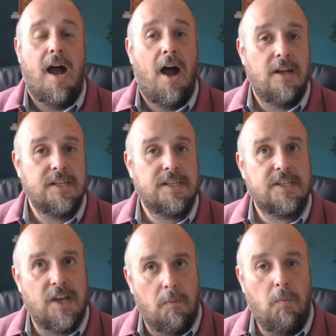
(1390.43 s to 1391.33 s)
Ask
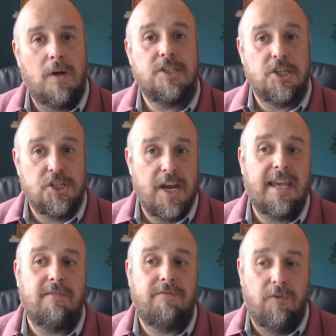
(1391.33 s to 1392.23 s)
someone to
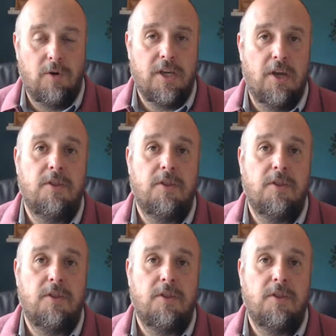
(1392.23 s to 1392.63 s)
check it for you.